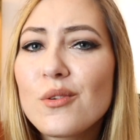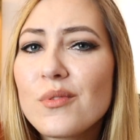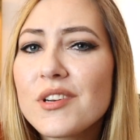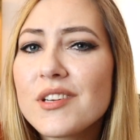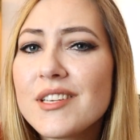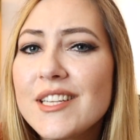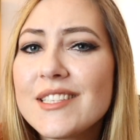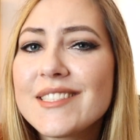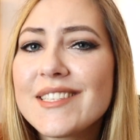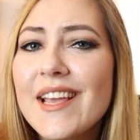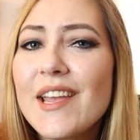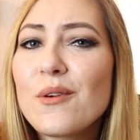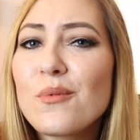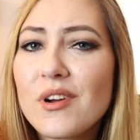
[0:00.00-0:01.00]
one needs
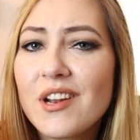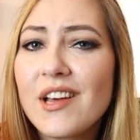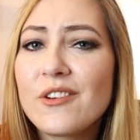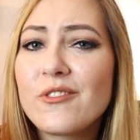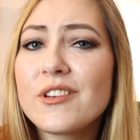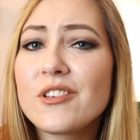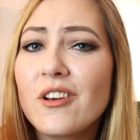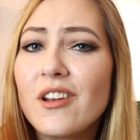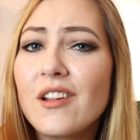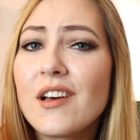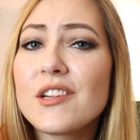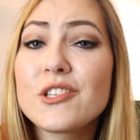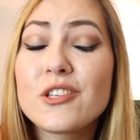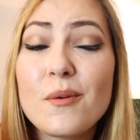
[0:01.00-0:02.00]
a
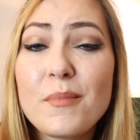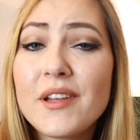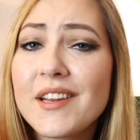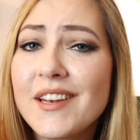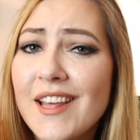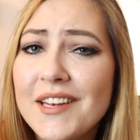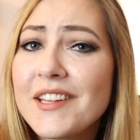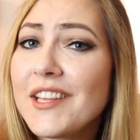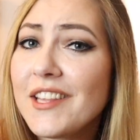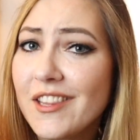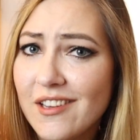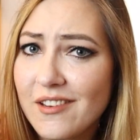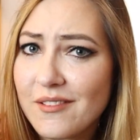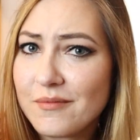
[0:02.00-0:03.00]
$100 shopping net either.